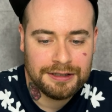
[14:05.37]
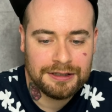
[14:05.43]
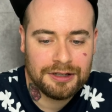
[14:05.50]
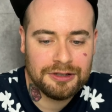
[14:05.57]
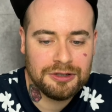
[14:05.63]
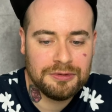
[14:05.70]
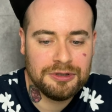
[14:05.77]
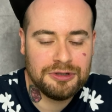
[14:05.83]
It's
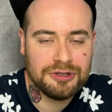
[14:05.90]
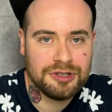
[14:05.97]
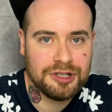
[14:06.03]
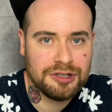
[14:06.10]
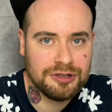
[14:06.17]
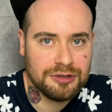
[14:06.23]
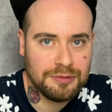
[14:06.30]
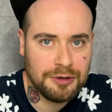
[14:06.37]
also interesting,
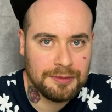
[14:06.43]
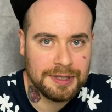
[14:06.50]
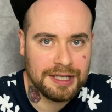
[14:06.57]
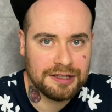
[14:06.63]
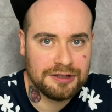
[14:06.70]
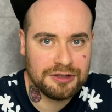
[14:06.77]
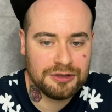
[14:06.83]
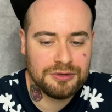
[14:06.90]
there's a moment
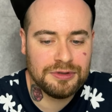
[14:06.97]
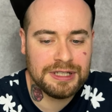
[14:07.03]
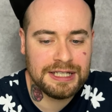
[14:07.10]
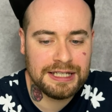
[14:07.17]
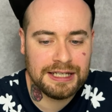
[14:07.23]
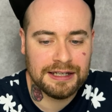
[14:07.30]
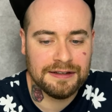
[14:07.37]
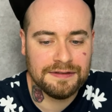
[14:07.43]
that Susie
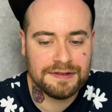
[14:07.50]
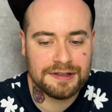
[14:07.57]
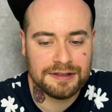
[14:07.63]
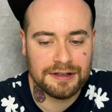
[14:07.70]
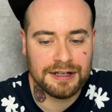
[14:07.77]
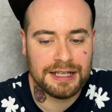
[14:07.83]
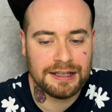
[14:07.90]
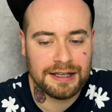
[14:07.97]
gives
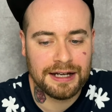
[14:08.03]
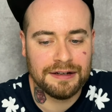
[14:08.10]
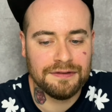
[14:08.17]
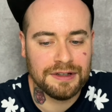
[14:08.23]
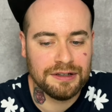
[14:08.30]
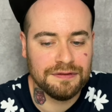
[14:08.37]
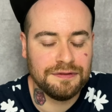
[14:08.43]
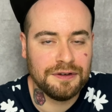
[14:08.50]
Sunny a lot of
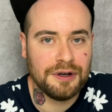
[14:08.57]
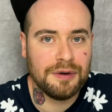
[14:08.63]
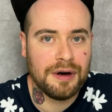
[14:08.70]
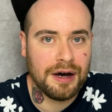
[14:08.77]
info